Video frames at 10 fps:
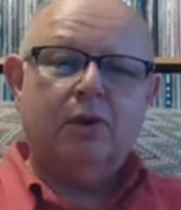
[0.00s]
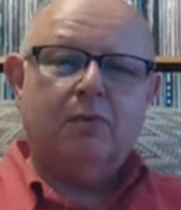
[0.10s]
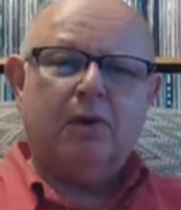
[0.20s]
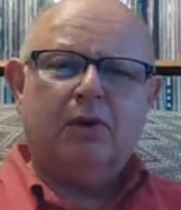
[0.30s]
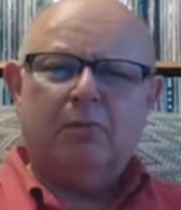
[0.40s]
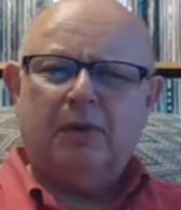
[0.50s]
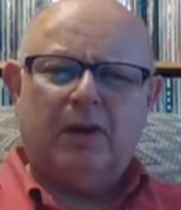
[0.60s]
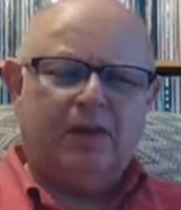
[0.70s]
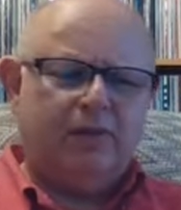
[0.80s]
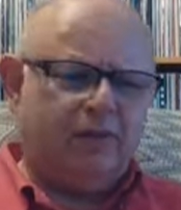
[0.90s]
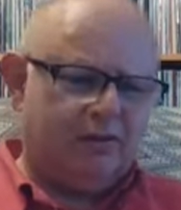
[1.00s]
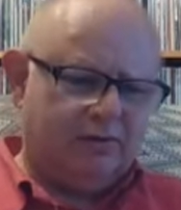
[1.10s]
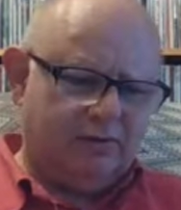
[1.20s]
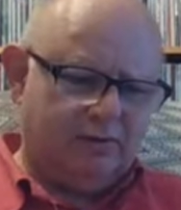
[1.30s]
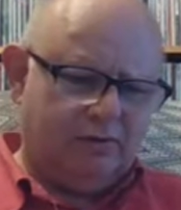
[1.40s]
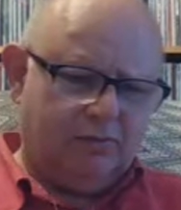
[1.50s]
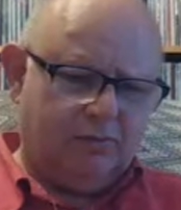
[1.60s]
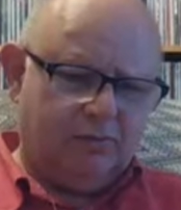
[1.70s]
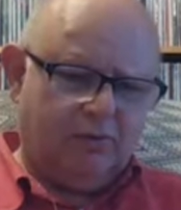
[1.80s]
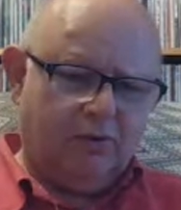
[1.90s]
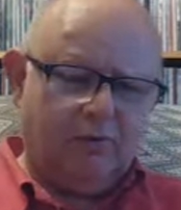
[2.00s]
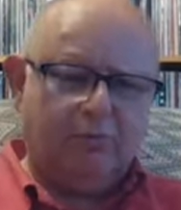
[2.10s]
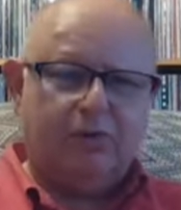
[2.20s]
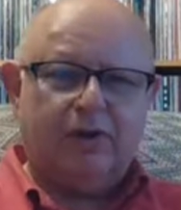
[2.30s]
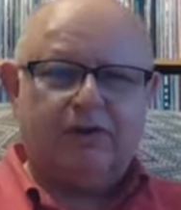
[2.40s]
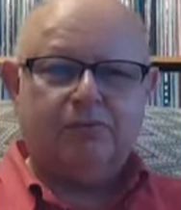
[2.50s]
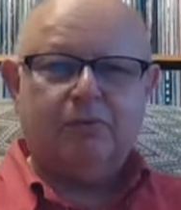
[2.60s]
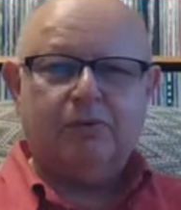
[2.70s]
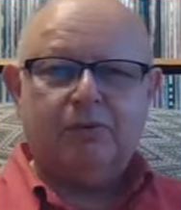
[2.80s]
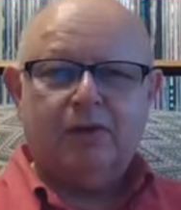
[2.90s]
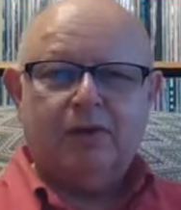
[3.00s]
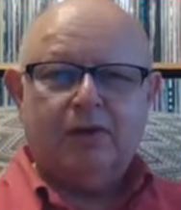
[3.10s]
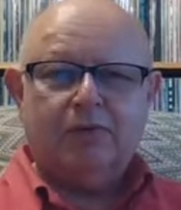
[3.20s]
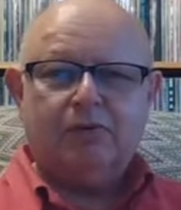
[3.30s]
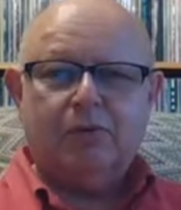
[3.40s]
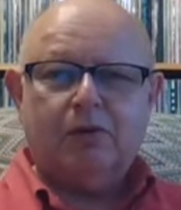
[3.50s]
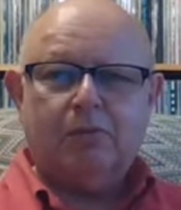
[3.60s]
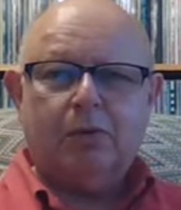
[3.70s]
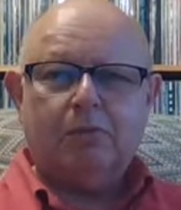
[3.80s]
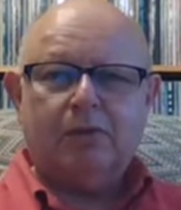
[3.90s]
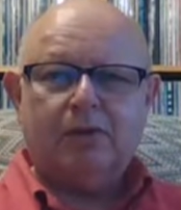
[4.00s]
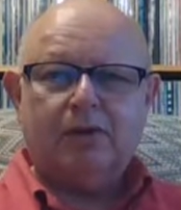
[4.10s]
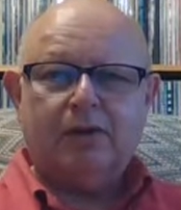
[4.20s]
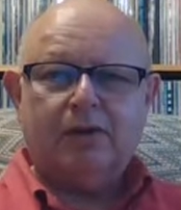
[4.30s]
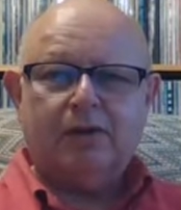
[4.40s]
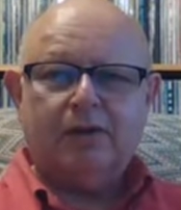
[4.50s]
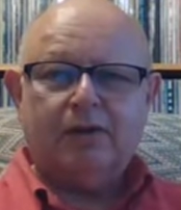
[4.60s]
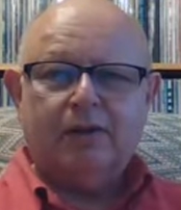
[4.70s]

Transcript: might not mean anything to non-Brits, but he was quite a popular